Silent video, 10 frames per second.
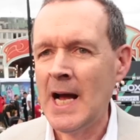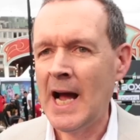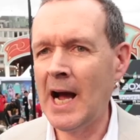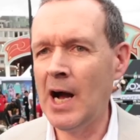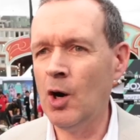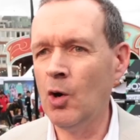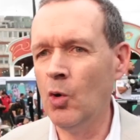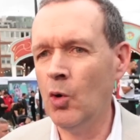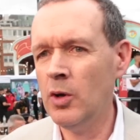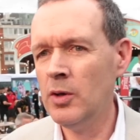
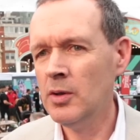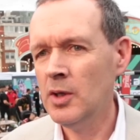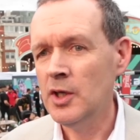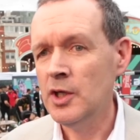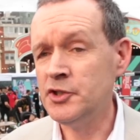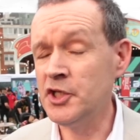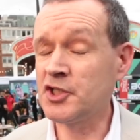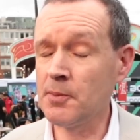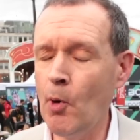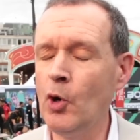how
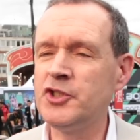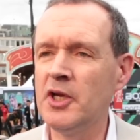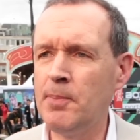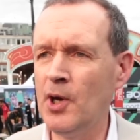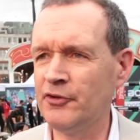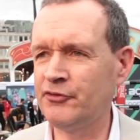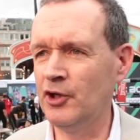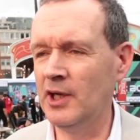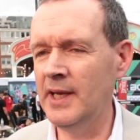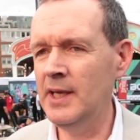disappointed
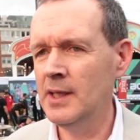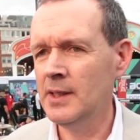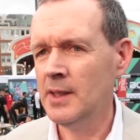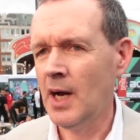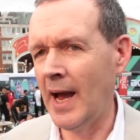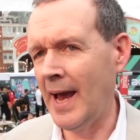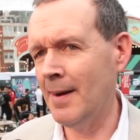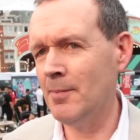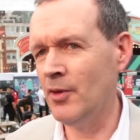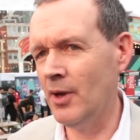personally, I
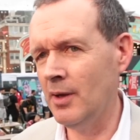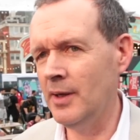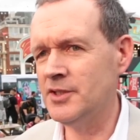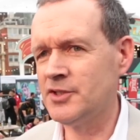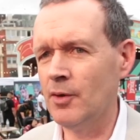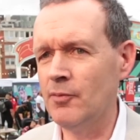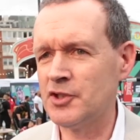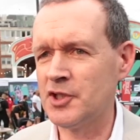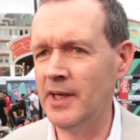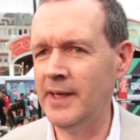am that he's
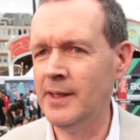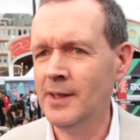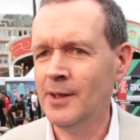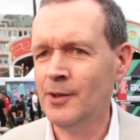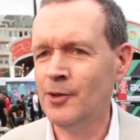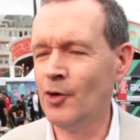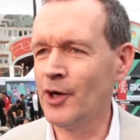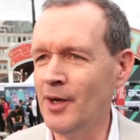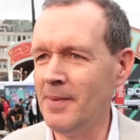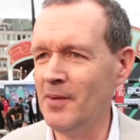obviously not
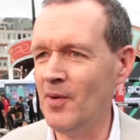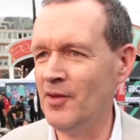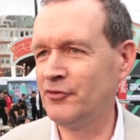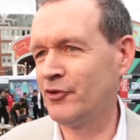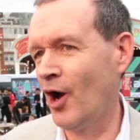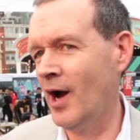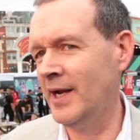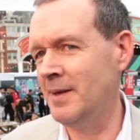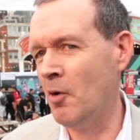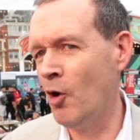to be with Sky
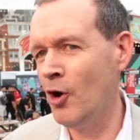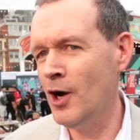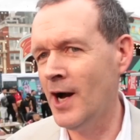anymore.